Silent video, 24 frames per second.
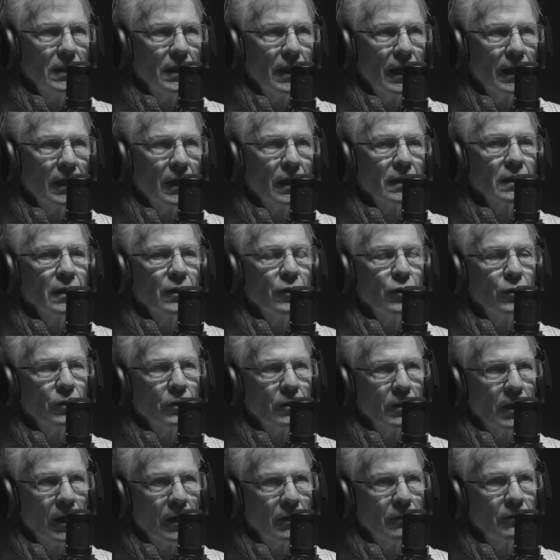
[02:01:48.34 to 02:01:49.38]
And I think you
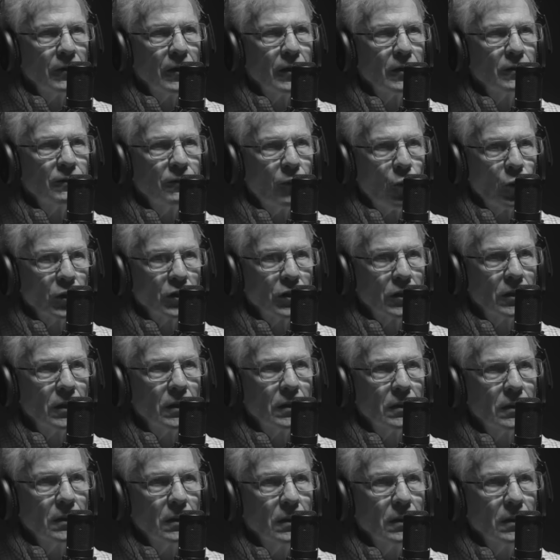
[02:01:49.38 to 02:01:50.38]
and I are very fortunate